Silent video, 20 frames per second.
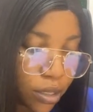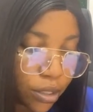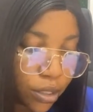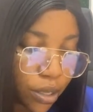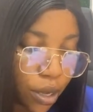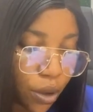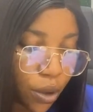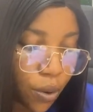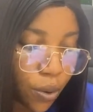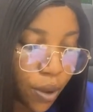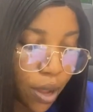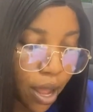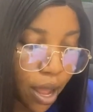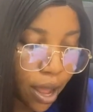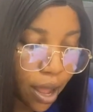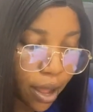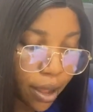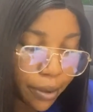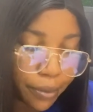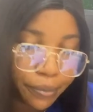So
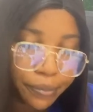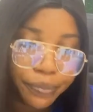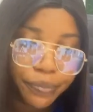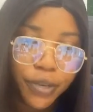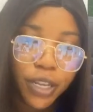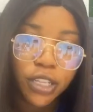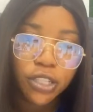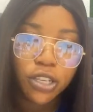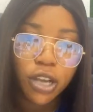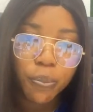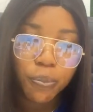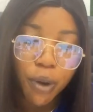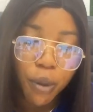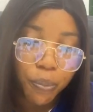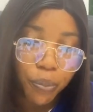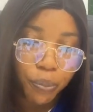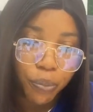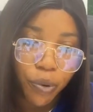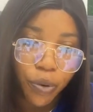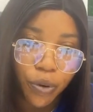a top
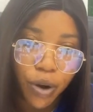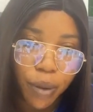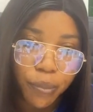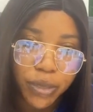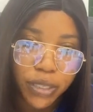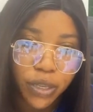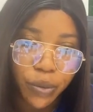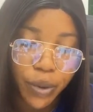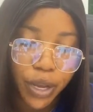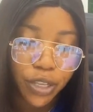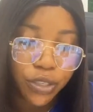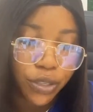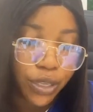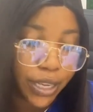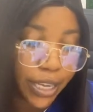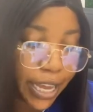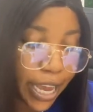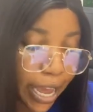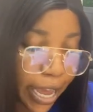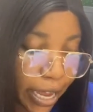up program is a way to
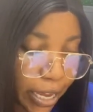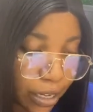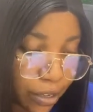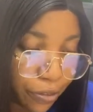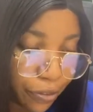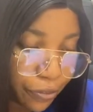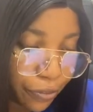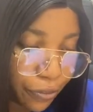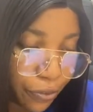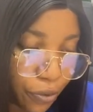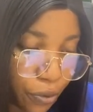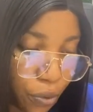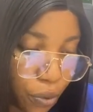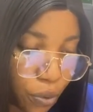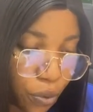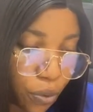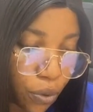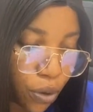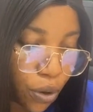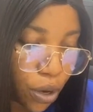gain
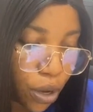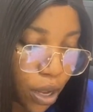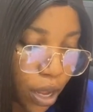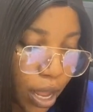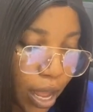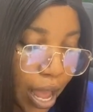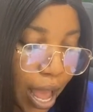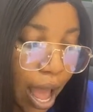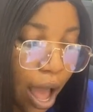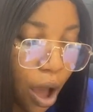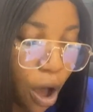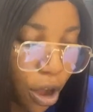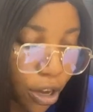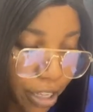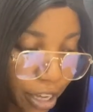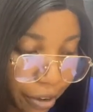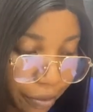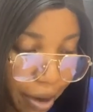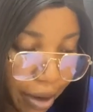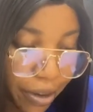full
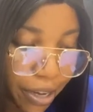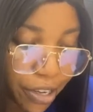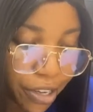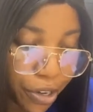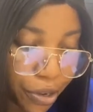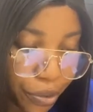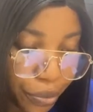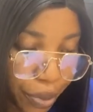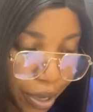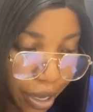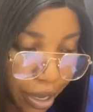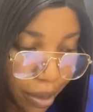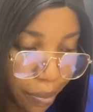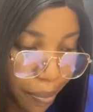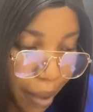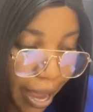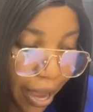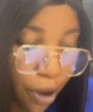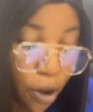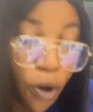undergraduate degree
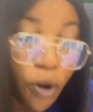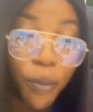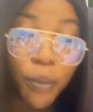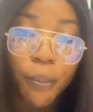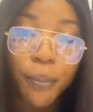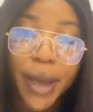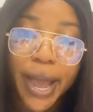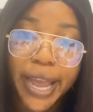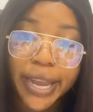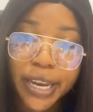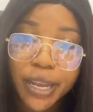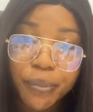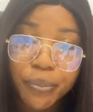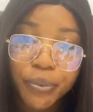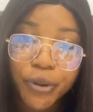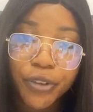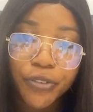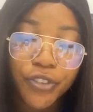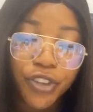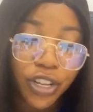by combining
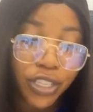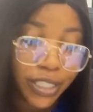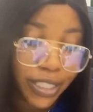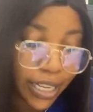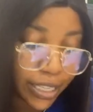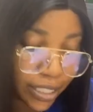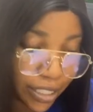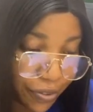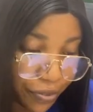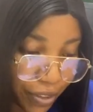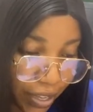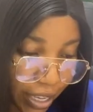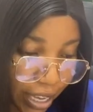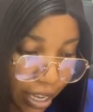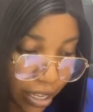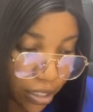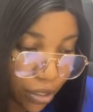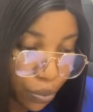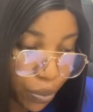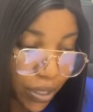previous
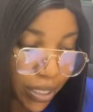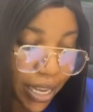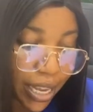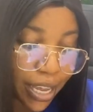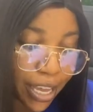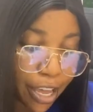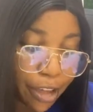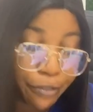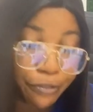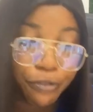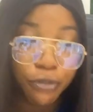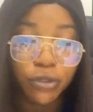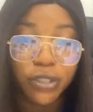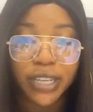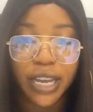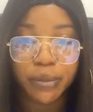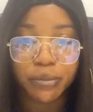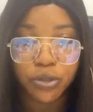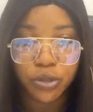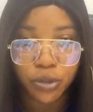certificates with a year
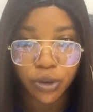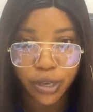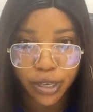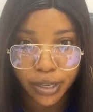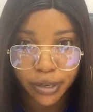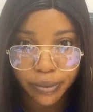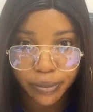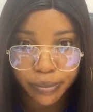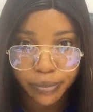full-time study.